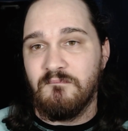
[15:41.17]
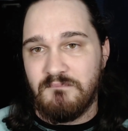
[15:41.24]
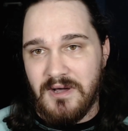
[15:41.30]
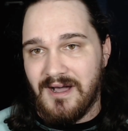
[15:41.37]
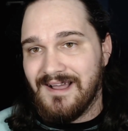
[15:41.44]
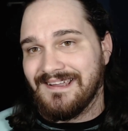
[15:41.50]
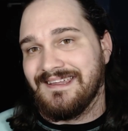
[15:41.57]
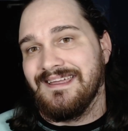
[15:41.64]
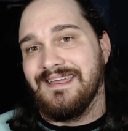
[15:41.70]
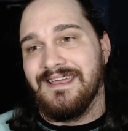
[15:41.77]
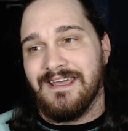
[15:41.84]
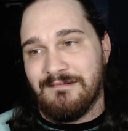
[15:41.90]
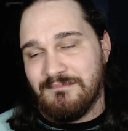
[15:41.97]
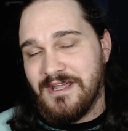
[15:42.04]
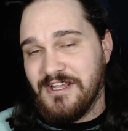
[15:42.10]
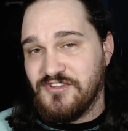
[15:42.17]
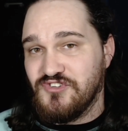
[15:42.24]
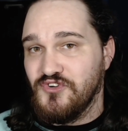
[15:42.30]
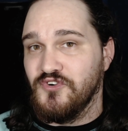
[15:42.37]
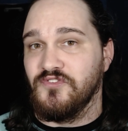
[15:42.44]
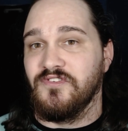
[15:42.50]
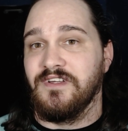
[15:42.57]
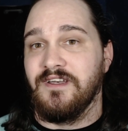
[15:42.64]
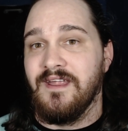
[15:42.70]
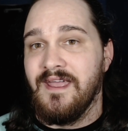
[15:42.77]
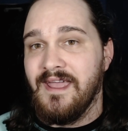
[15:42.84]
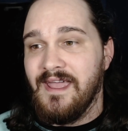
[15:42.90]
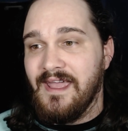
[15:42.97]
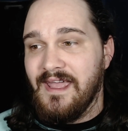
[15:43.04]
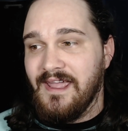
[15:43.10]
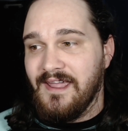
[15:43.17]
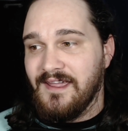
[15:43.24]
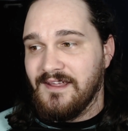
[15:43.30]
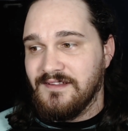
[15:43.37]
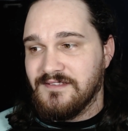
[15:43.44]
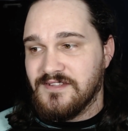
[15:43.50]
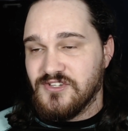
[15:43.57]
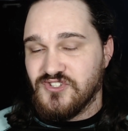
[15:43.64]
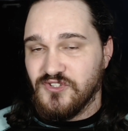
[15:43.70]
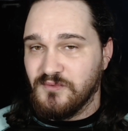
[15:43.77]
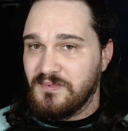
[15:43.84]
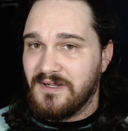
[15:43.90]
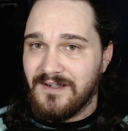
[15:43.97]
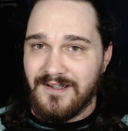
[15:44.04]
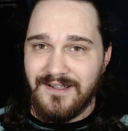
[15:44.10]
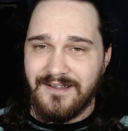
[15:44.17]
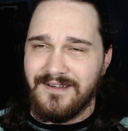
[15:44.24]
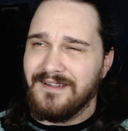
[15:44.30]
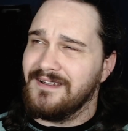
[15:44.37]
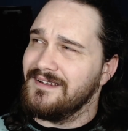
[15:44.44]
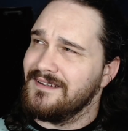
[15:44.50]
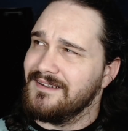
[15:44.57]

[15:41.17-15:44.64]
Bach and Beethoven and Chopin.